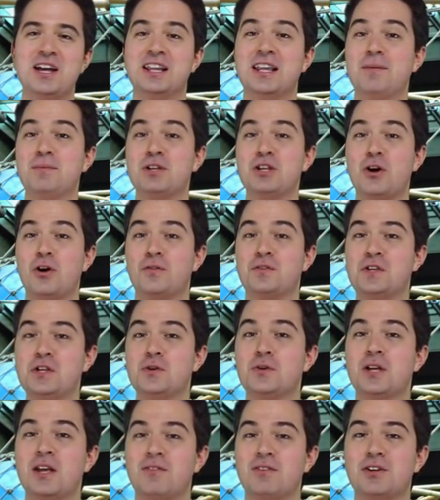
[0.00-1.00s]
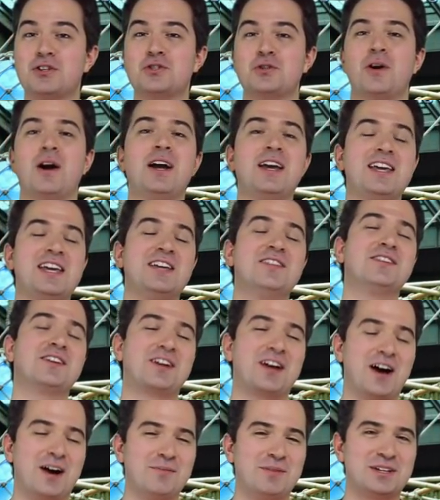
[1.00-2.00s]
Let me know if you give it a try in the
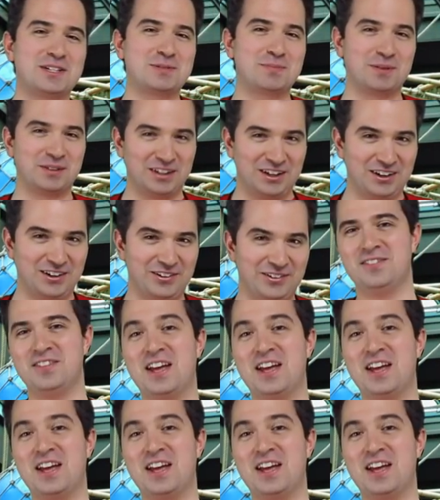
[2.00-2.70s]
comments below.